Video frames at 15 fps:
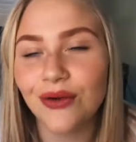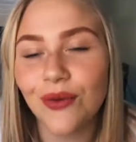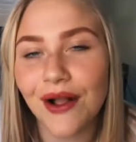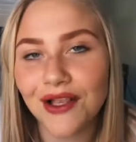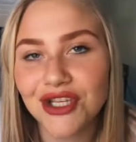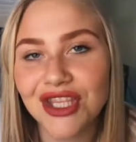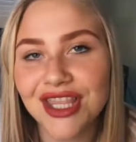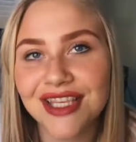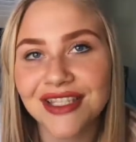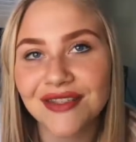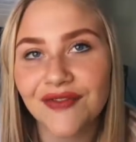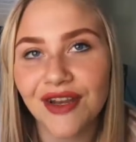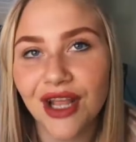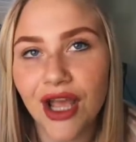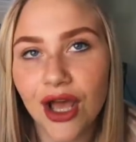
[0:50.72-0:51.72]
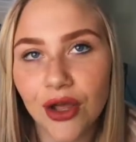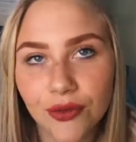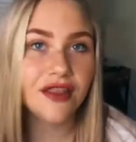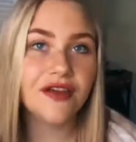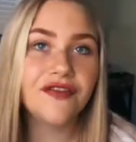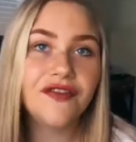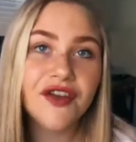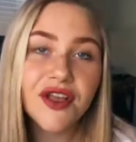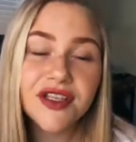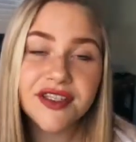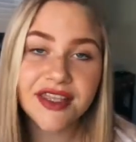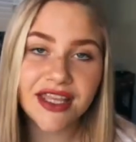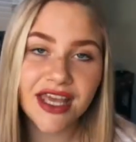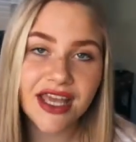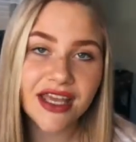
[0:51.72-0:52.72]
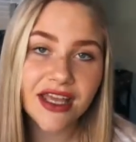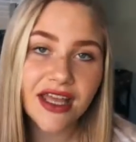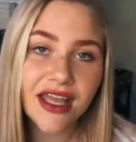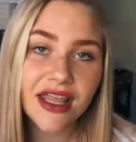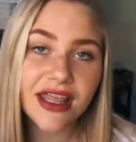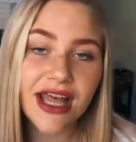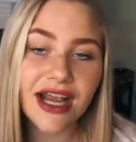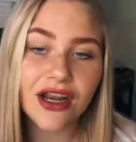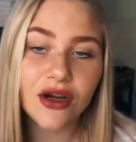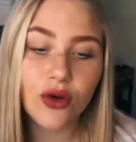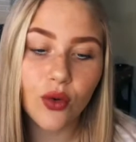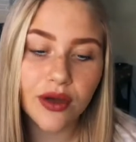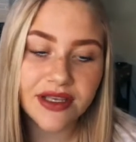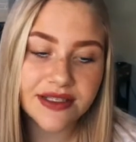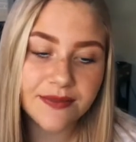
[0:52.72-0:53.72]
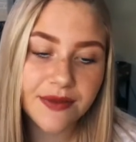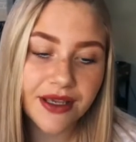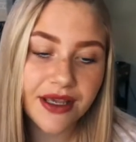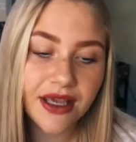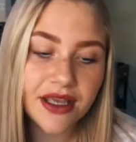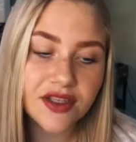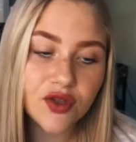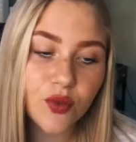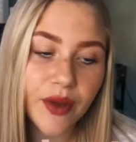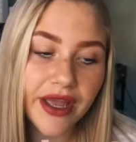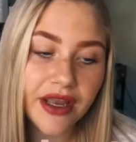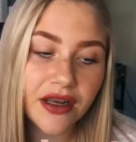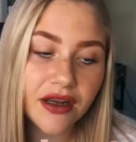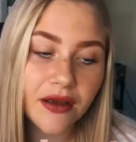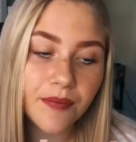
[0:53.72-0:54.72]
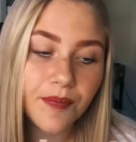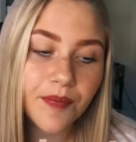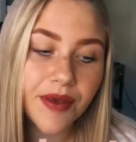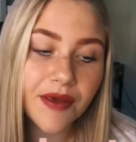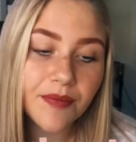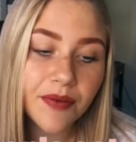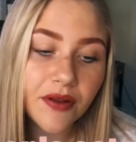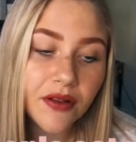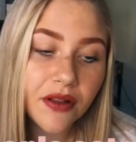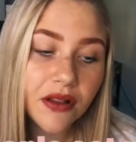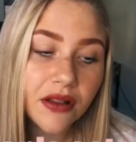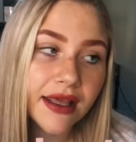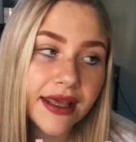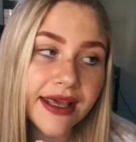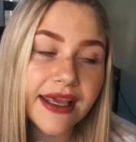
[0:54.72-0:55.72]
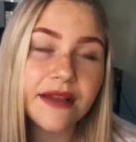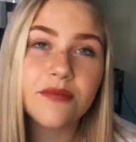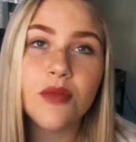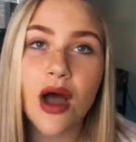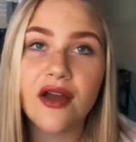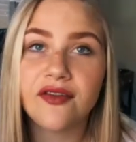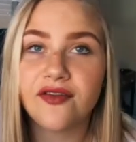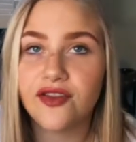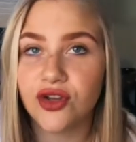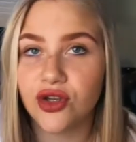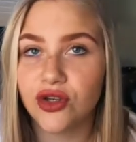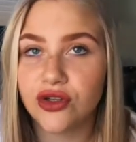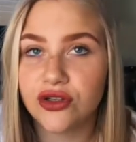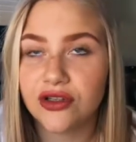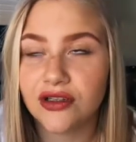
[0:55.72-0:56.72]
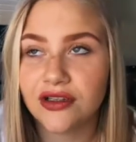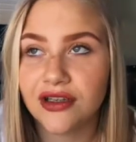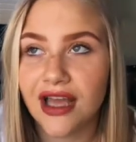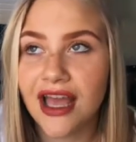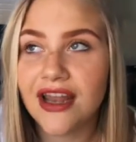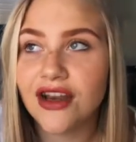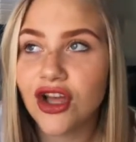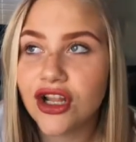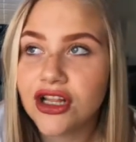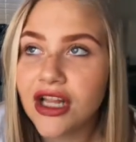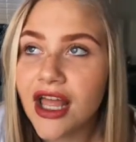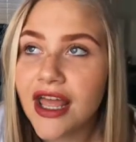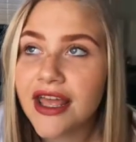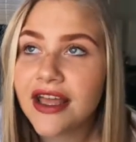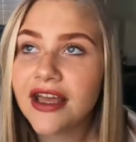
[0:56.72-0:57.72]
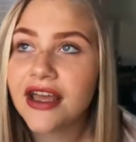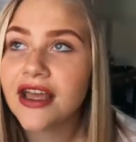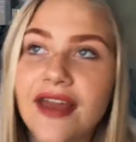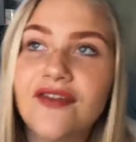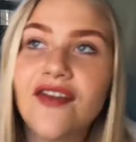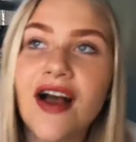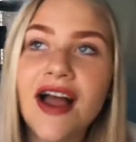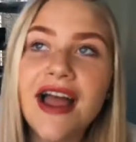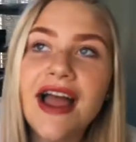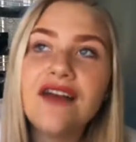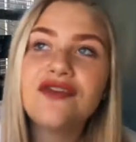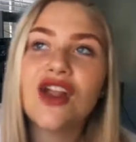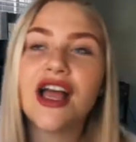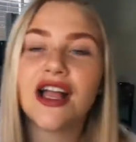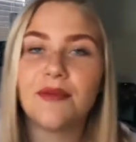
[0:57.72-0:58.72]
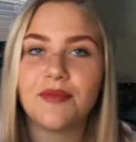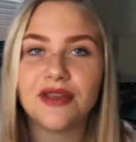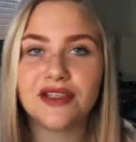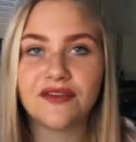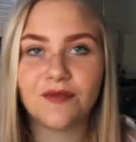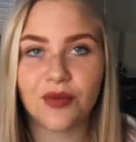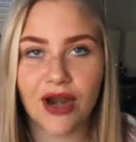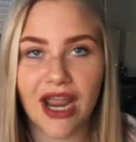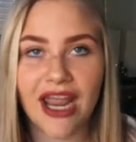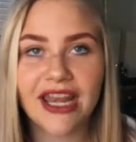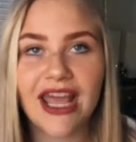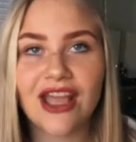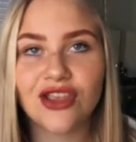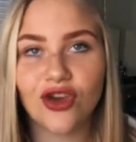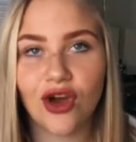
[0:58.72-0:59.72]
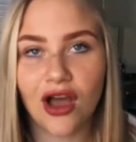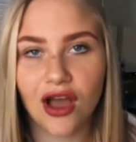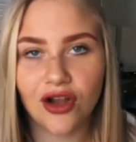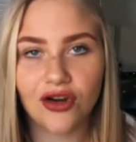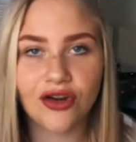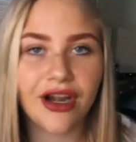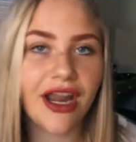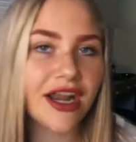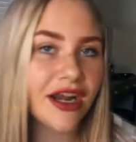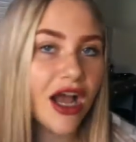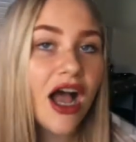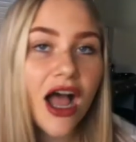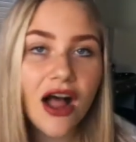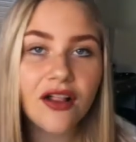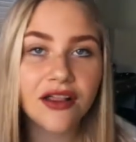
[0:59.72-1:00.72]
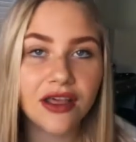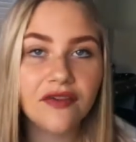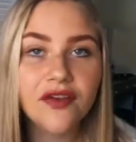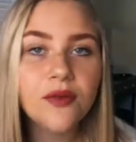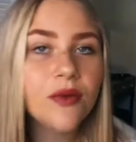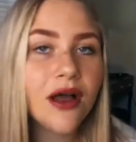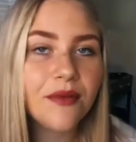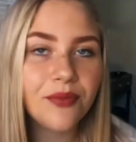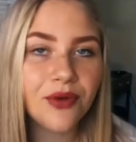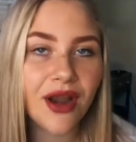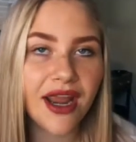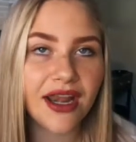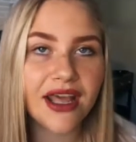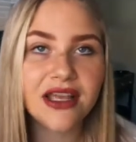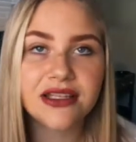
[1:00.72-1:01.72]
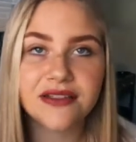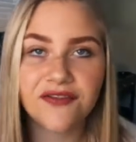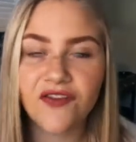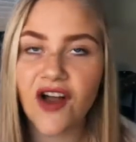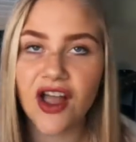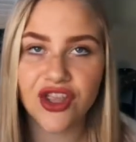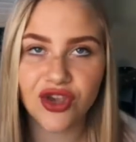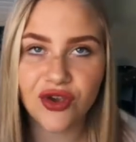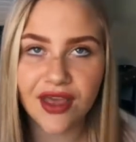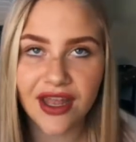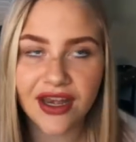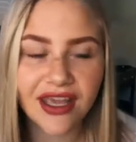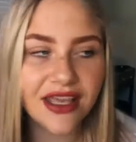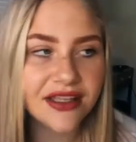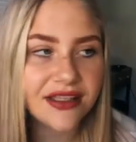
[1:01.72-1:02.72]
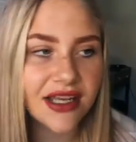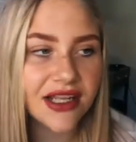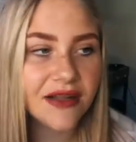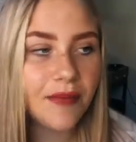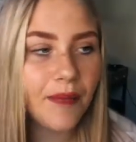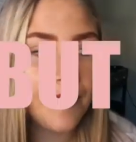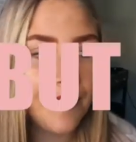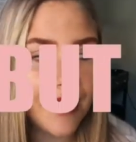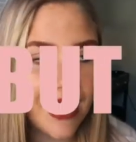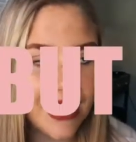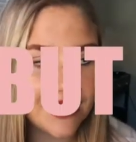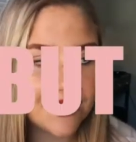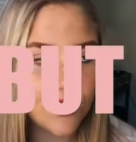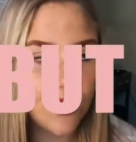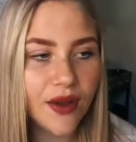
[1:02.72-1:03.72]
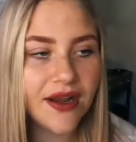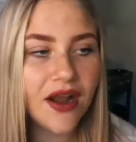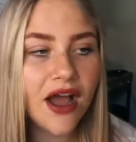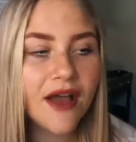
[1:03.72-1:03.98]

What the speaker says: watch this video. The first thing that annoys me is when people eat my food. And not like, if I have like a piece of bread and you're hungry and I'll give you my bread, it's fine, you can eat it. But when